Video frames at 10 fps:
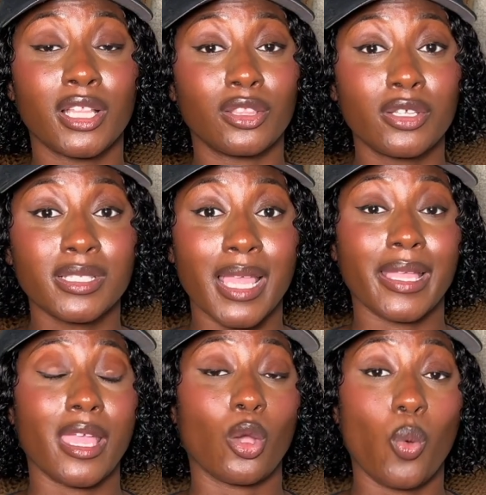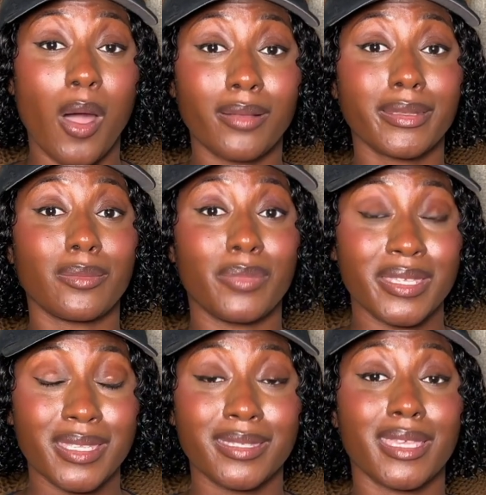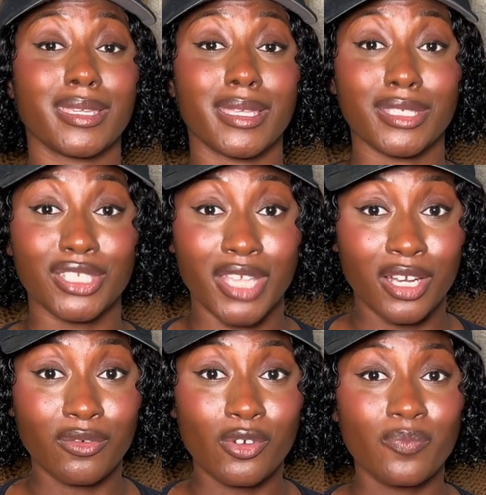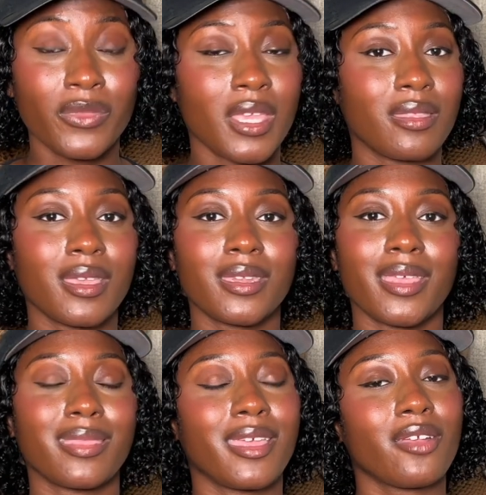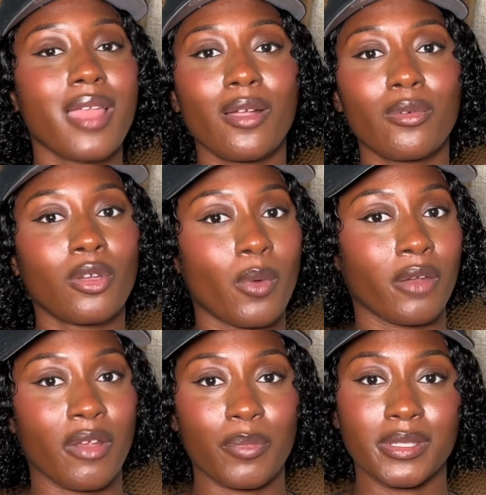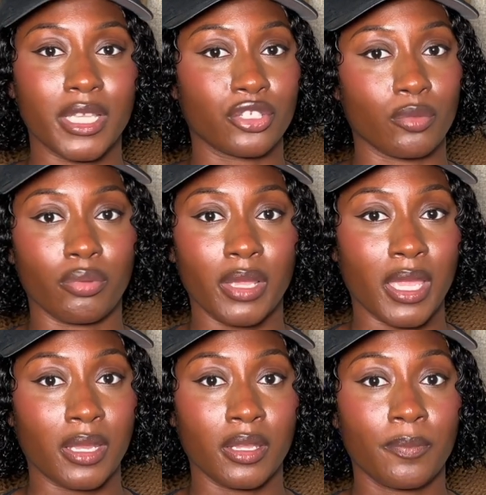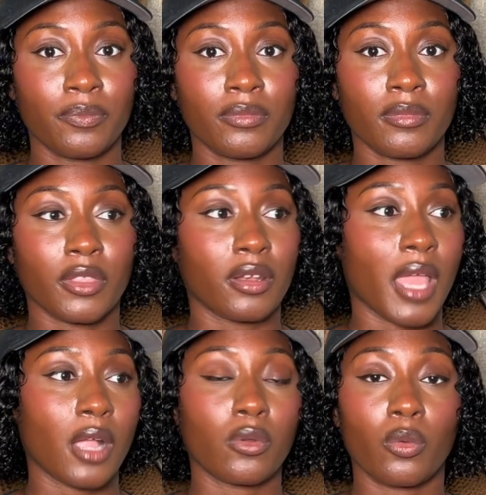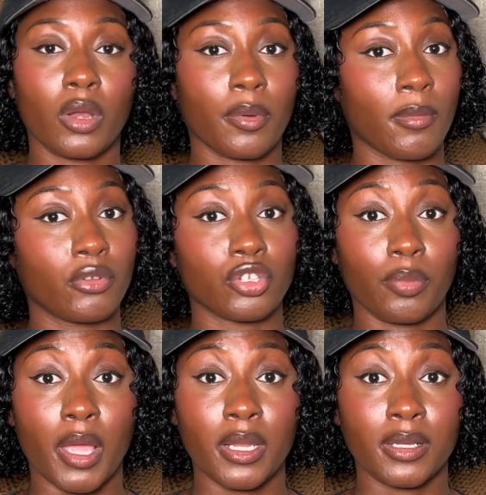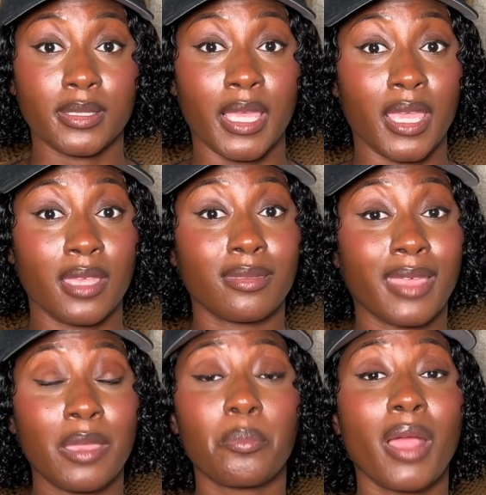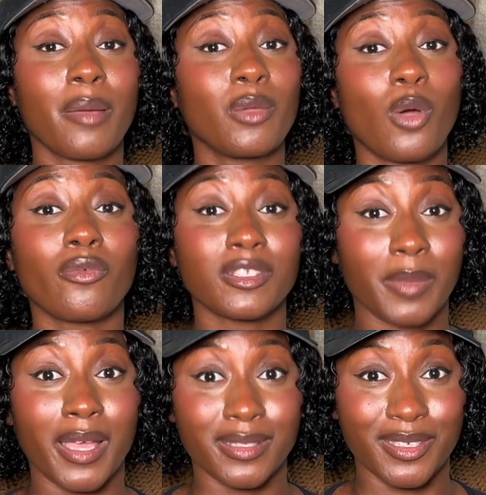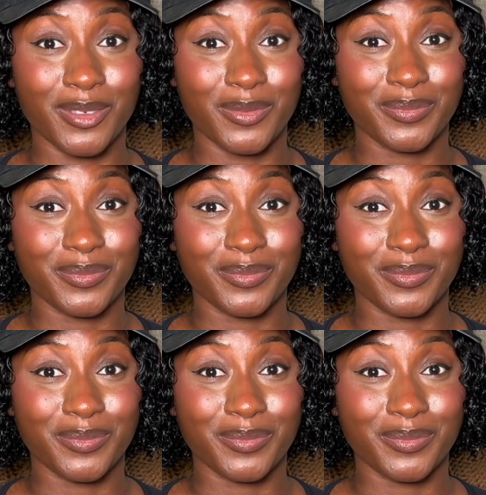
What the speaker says: looks like a quality business in general, then they're not going to want to represent your brand. They're not going to want to promote your products, and they probably won't respond to you.